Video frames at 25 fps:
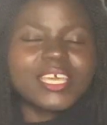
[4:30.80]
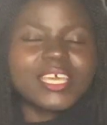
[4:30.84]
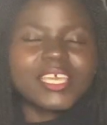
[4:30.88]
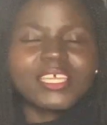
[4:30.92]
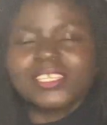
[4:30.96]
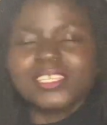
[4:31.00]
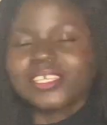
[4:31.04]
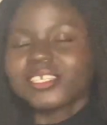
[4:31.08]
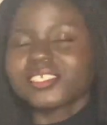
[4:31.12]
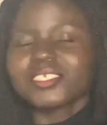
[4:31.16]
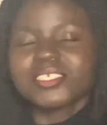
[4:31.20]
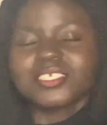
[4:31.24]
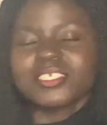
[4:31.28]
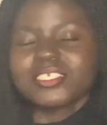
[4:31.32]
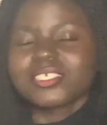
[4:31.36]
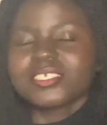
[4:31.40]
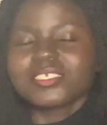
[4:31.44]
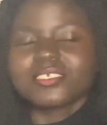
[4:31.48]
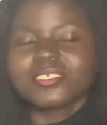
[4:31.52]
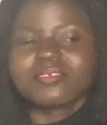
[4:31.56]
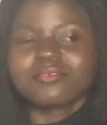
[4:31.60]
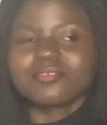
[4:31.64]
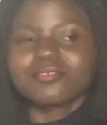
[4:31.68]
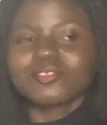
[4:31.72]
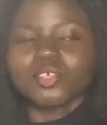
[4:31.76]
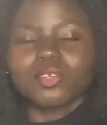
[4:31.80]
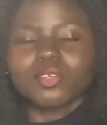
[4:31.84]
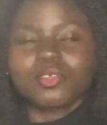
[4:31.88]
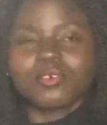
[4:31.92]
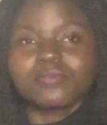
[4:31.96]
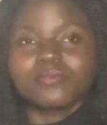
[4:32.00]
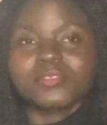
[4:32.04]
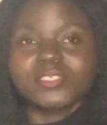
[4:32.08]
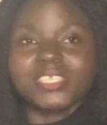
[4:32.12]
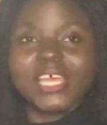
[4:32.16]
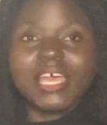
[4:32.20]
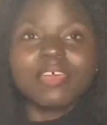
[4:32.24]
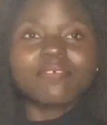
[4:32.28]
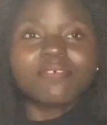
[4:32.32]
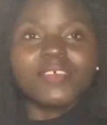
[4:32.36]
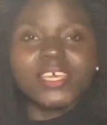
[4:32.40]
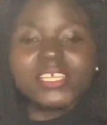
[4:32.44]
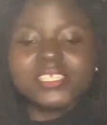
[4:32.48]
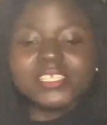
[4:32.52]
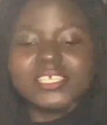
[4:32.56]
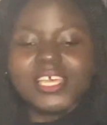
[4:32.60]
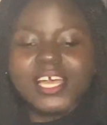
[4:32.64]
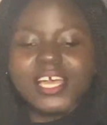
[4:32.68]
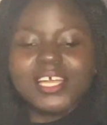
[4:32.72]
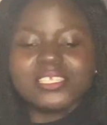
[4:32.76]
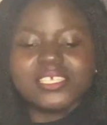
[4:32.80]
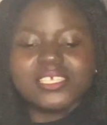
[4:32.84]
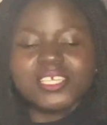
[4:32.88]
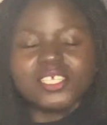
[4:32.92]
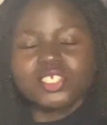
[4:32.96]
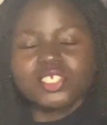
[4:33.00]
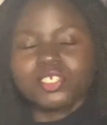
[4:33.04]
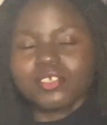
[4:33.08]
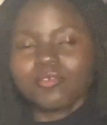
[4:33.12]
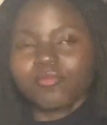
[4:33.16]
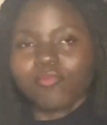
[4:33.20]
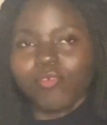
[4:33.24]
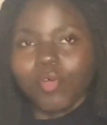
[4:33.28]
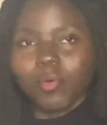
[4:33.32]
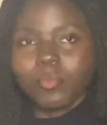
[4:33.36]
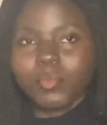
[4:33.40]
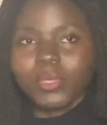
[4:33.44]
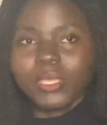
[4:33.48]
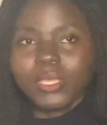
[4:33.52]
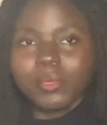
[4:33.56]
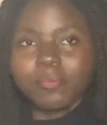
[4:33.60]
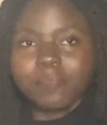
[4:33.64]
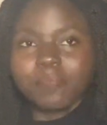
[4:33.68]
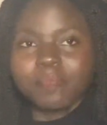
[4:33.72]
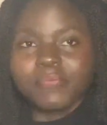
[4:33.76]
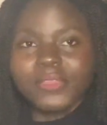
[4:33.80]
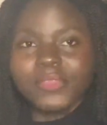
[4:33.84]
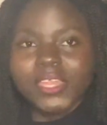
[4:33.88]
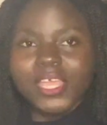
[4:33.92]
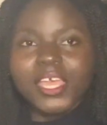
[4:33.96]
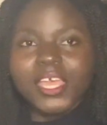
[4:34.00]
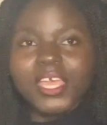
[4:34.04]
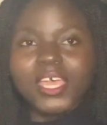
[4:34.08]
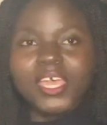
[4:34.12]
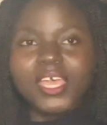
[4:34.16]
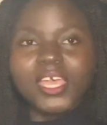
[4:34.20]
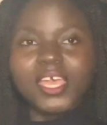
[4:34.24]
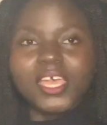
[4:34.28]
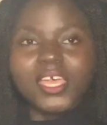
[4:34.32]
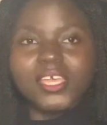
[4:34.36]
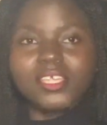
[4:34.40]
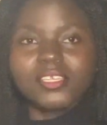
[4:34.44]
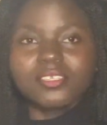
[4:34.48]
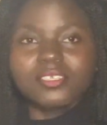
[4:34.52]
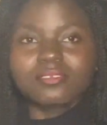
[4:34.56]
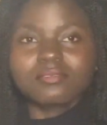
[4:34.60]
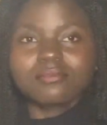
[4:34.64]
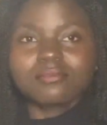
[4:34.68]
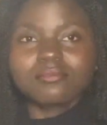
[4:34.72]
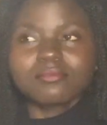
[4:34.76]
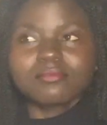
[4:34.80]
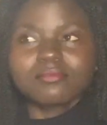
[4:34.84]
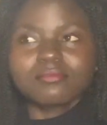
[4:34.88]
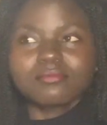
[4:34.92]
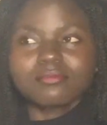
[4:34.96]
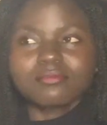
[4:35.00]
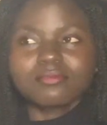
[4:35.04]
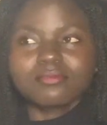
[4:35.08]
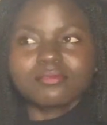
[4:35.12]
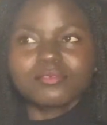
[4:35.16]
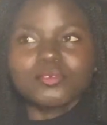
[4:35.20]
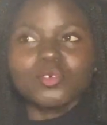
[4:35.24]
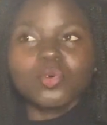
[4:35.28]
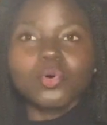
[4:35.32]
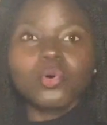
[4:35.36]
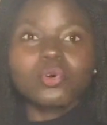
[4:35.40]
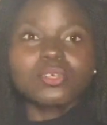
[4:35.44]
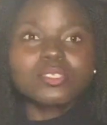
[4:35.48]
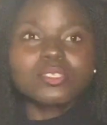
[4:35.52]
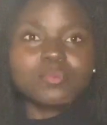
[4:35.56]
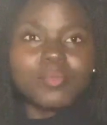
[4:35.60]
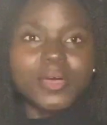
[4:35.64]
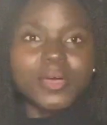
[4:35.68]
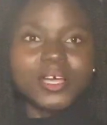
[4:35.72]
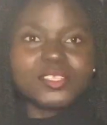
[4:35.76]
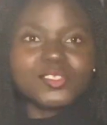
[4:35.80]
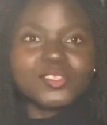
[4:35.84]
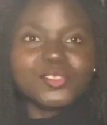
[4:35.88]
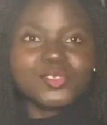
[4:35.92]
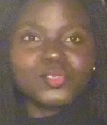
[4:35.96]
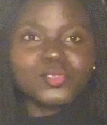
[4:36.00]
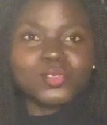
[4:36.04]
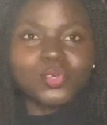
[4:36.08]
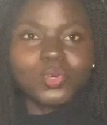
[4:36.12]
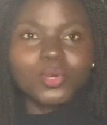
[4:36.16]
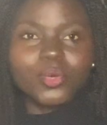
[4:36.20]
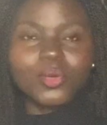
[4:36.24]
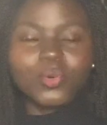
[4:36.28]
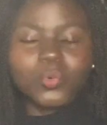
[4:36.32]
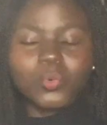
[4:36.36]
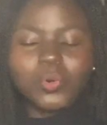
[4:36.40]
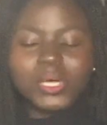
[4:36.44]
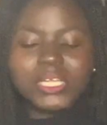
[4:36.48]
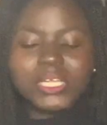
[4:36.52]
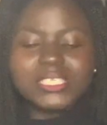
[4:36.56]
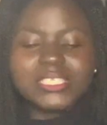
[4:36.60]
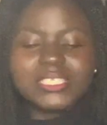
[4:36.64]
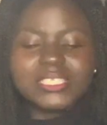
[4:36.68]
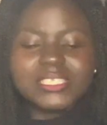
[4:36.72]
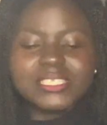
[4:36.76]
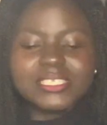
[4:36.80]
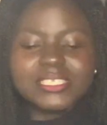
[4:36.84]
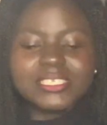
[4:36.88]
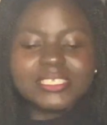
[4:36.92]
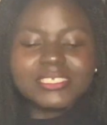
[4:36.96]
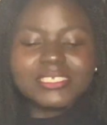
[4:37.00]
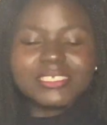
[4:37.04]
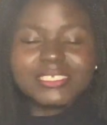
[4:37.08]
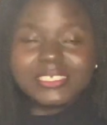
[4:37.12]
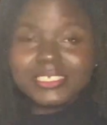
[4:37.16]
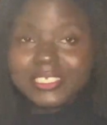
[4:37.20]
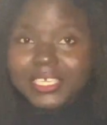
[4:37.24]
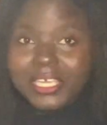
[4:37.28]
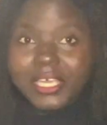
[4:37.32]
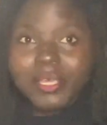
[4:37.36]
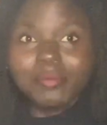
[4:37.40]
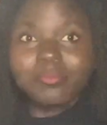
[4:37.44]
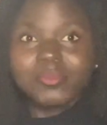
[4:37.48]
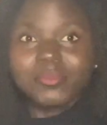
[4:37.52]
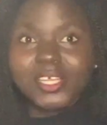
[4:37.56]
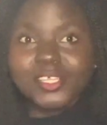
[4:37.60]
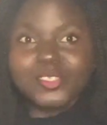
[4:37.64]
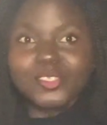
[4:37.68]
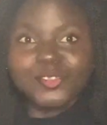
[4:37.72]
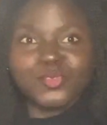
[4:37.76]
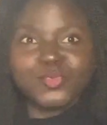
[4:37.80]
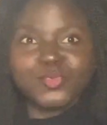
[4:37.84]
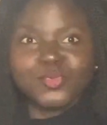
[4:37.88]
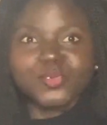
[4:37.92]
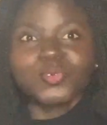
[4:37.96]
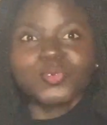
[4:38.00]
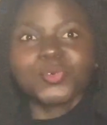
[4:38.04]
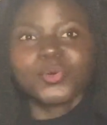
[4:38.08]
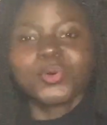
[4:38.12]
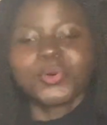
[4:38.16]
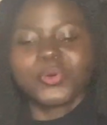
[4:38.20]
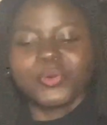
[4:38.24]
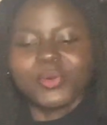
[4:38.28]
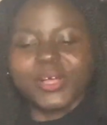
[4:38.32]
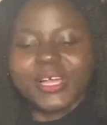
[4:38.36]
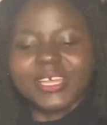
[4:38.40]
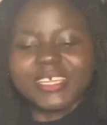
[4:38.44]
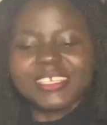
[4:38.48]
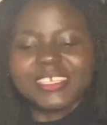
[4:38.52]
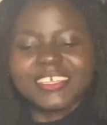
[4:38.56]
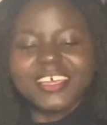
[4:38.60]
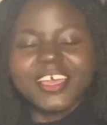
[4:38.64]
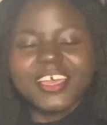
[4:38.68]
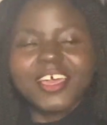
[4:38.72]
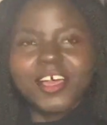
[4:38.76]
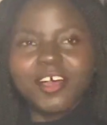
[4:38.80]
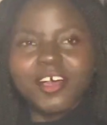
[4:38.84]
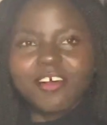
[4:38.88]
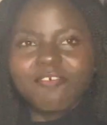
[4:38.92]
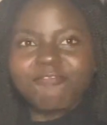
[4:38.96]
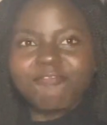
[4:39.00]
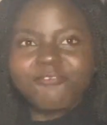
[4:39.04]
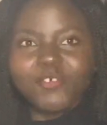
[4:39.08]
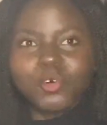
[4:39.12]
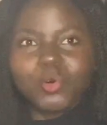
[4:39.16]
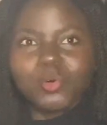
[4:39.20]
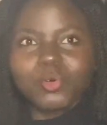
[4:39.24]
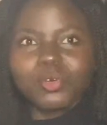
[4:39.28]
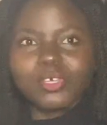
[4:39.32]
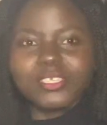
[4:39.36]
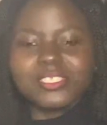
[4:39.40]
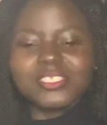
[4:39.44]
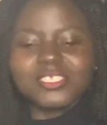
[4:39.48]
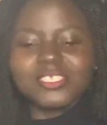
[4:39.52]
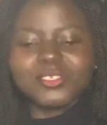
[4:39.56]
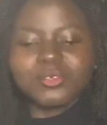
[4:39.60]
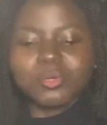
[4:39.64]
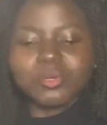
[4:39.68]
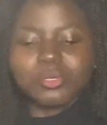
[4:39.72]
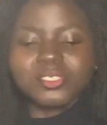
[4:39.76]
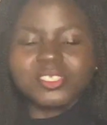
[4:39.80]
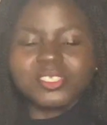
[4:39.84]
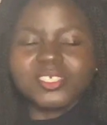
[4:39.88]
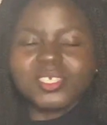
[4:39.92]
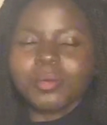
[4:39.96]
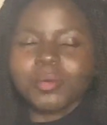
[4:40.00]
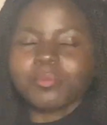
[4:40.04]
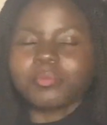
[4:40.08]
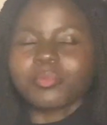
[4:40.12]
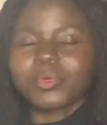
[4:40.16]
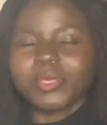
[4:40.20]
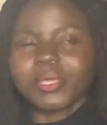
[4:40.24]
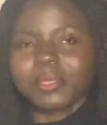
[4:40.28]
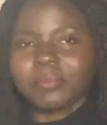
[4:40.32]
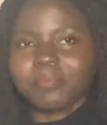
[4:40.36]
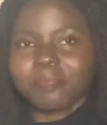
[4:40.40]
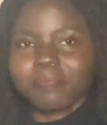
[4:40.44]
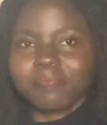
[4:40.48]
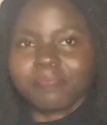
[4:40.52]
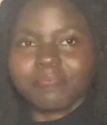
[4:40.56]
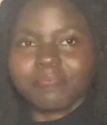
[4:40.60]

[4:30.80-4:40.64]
And then she sort of diverts her attention from him and goes back to doing what she came there to do, right? Focusing on jumping.